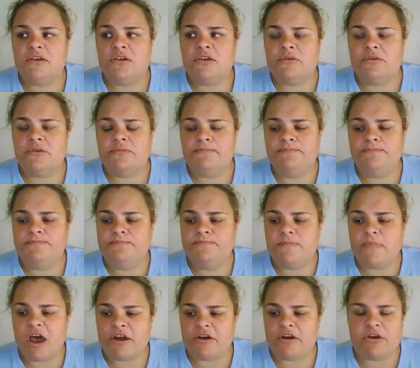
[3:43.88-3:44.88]

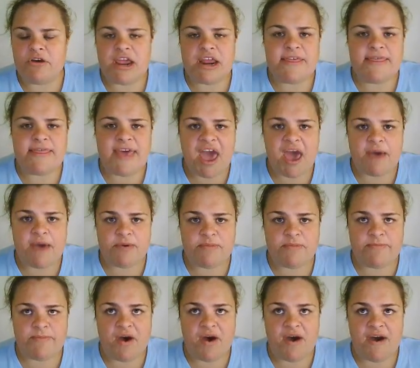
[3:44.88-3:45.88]
I created the
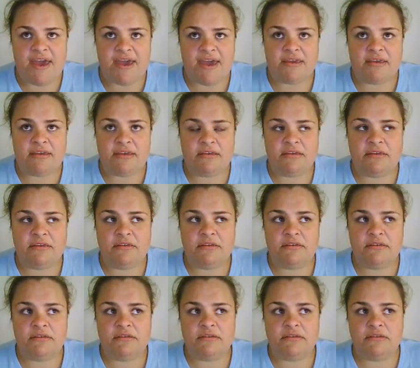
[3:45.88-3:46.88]
habit by
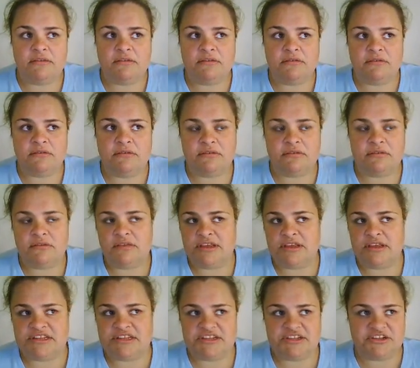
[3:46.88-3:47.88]

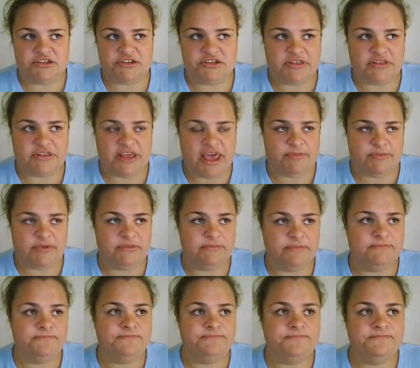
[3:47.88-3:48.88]
the addiction or the habit